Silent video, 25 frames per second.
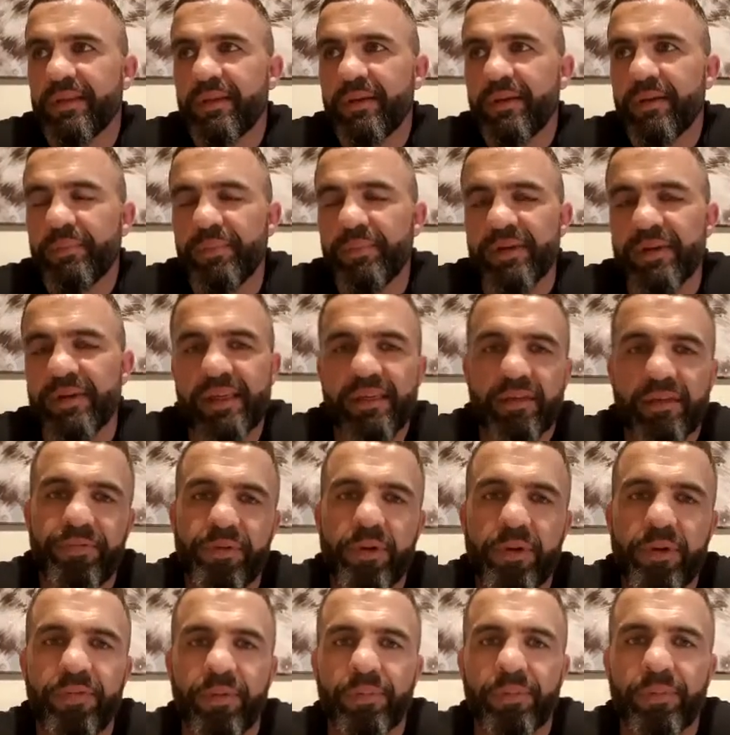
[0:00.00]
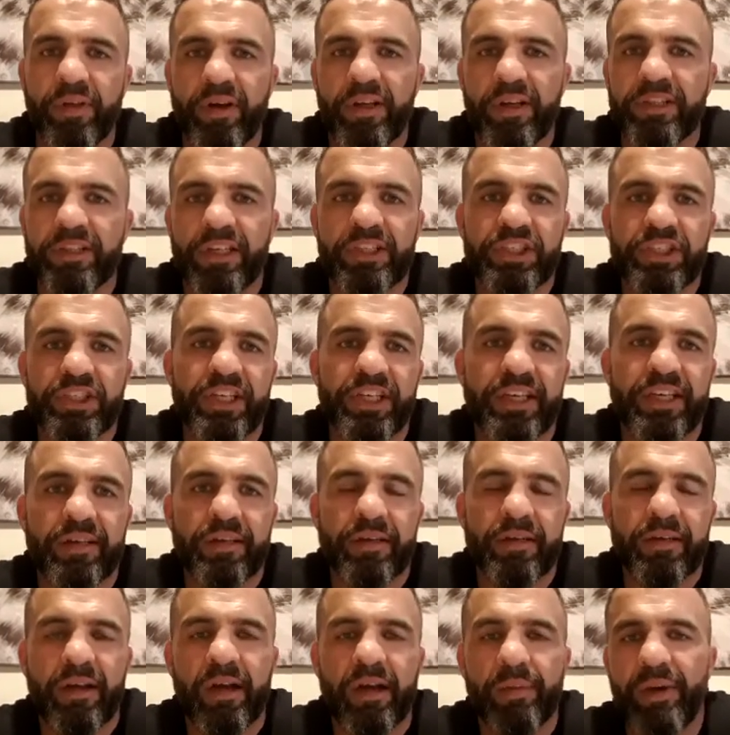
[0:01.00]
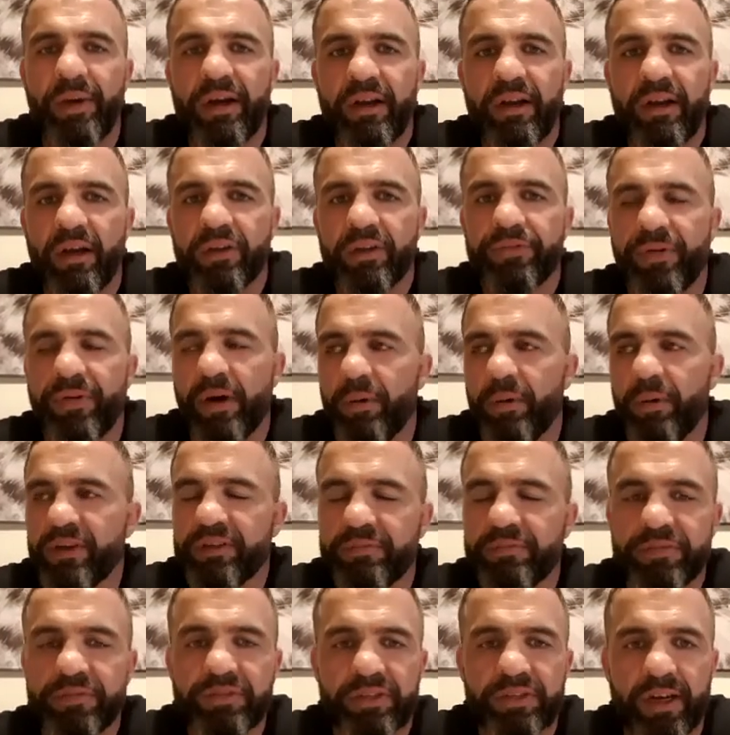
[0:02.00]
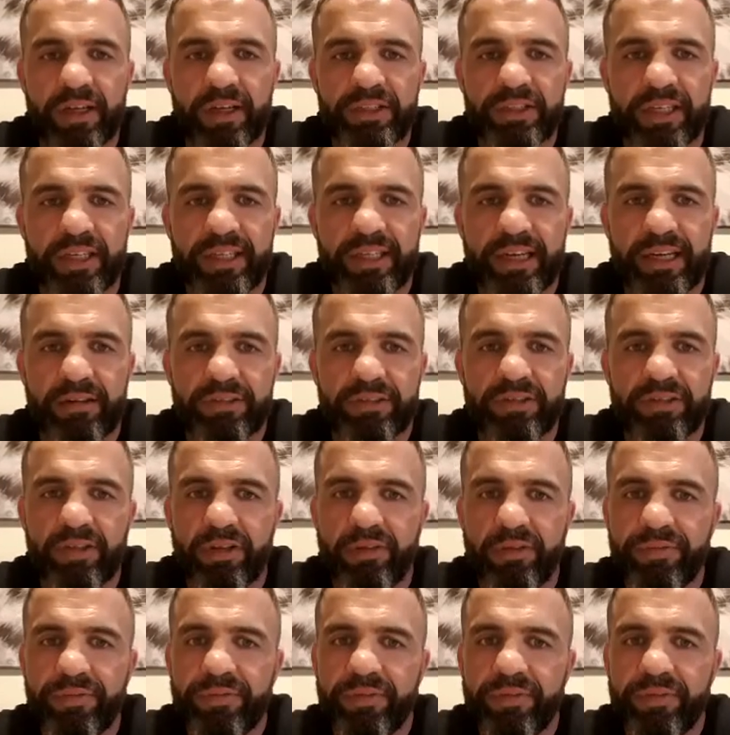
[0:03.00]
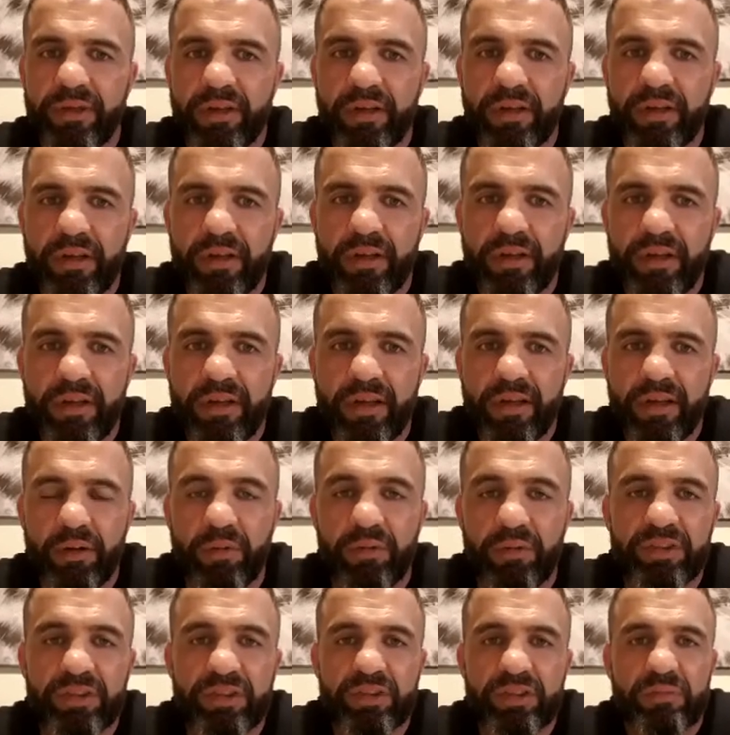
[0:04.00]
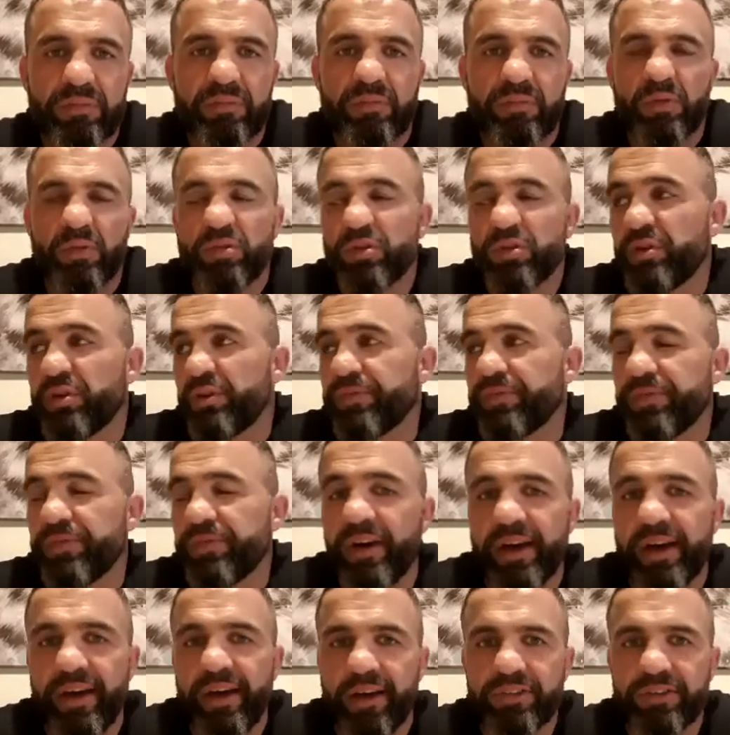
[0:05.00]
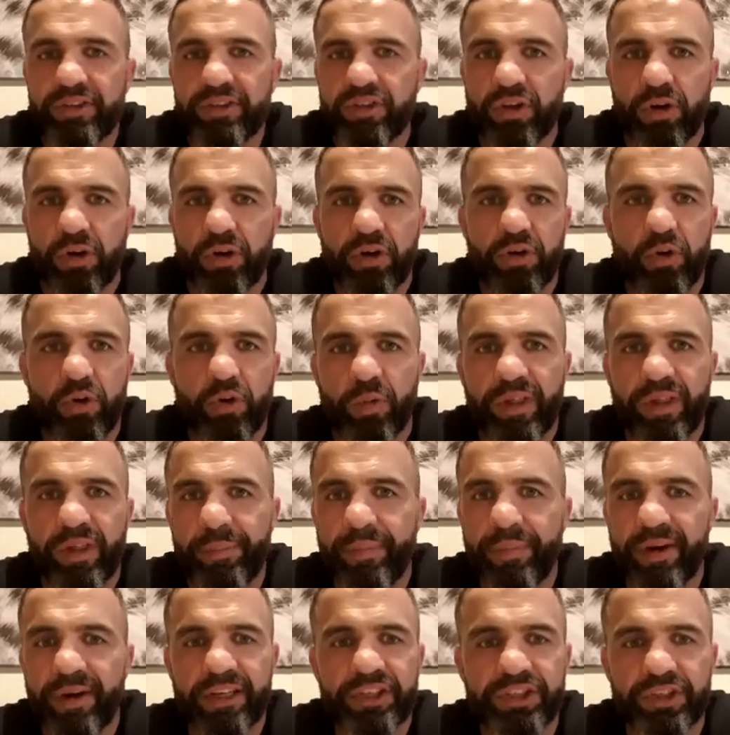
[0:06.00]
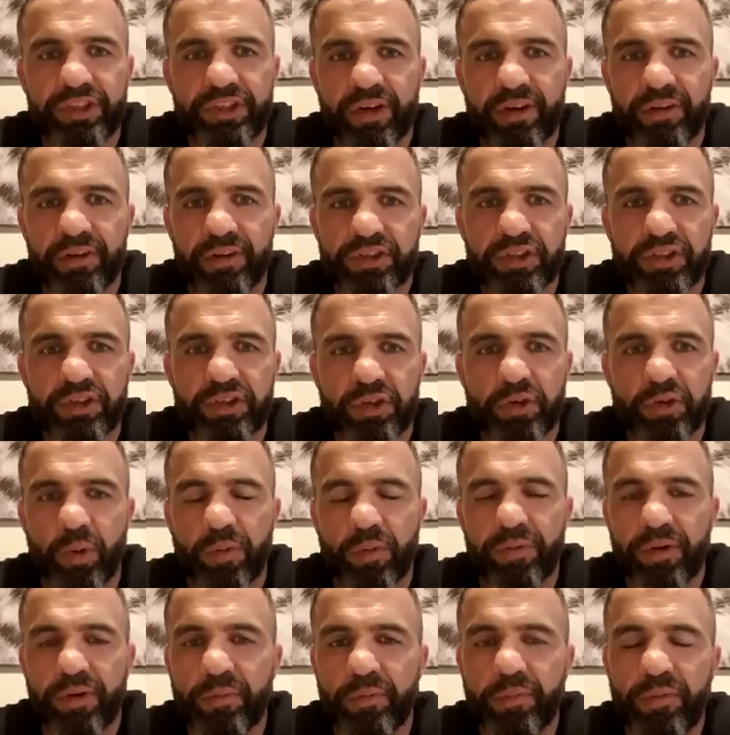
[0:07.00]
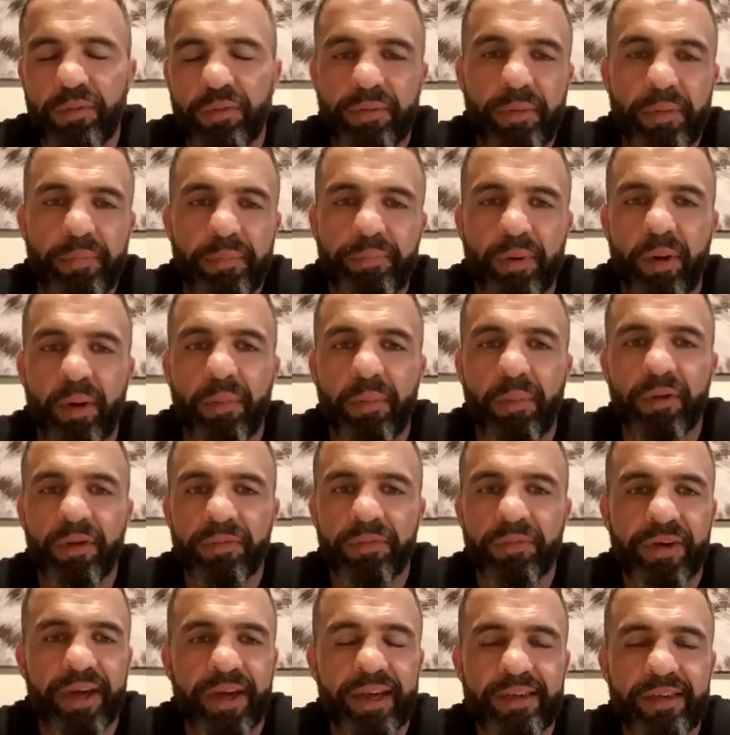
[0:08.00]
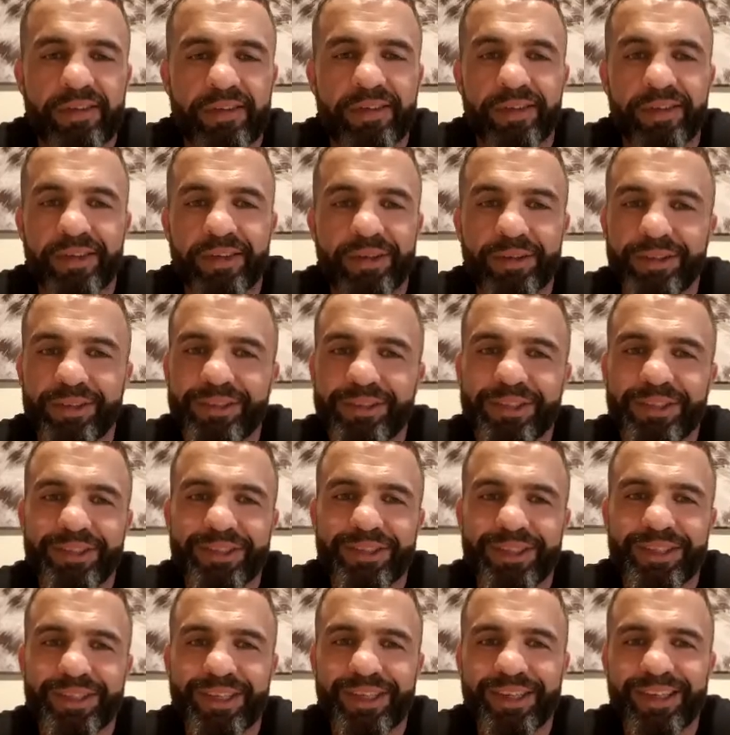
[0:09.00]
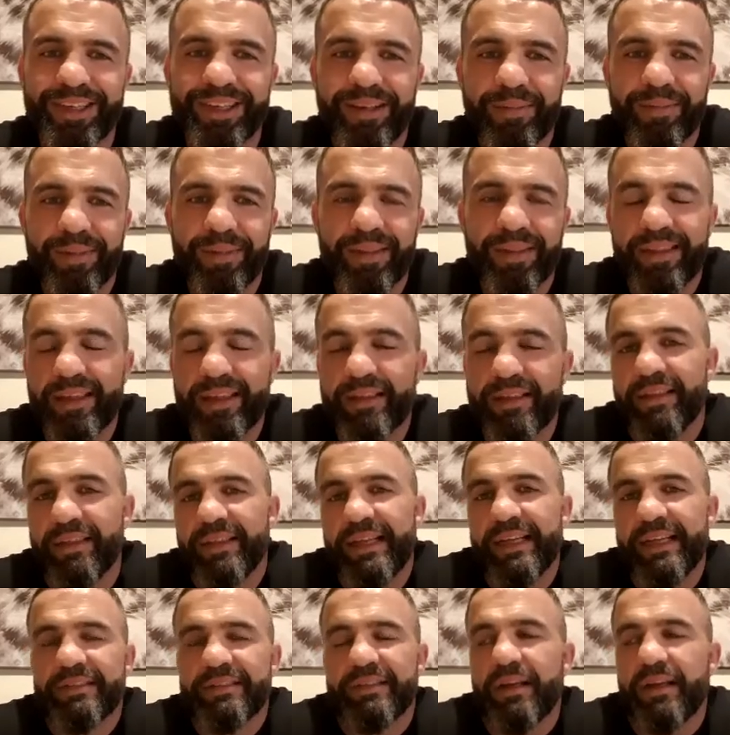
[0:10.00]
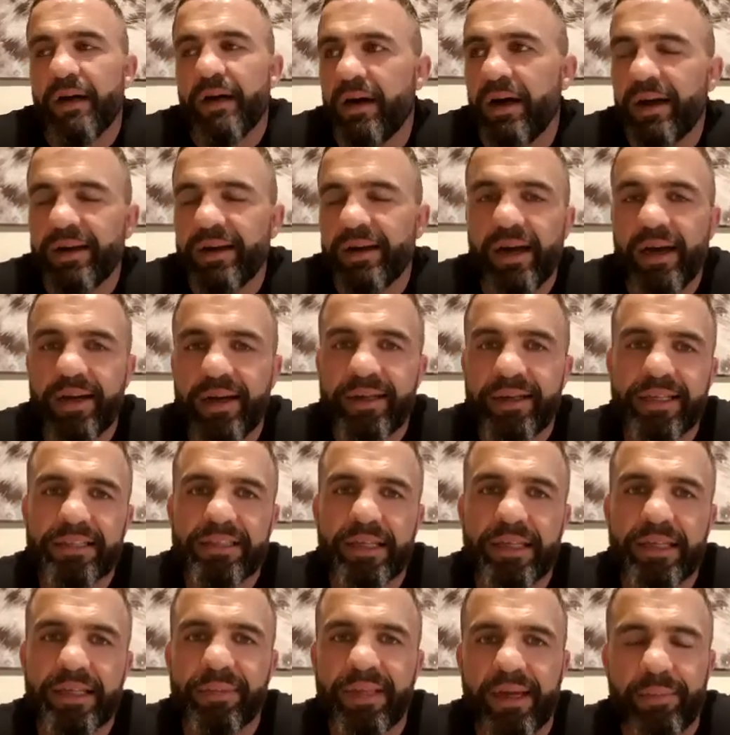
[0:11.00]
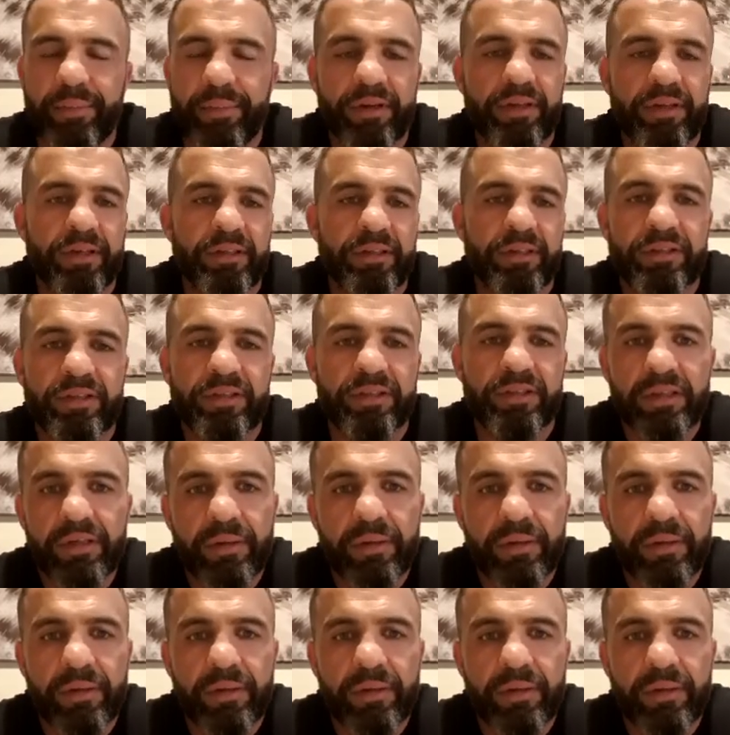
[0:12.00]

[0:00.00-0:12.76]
but there's a few of them that are legit. Like my last fight with Sergey Karatanov was a good fight. I just got caught with that money shot. I just got caught with a bomb on the face, and it just I can accept that because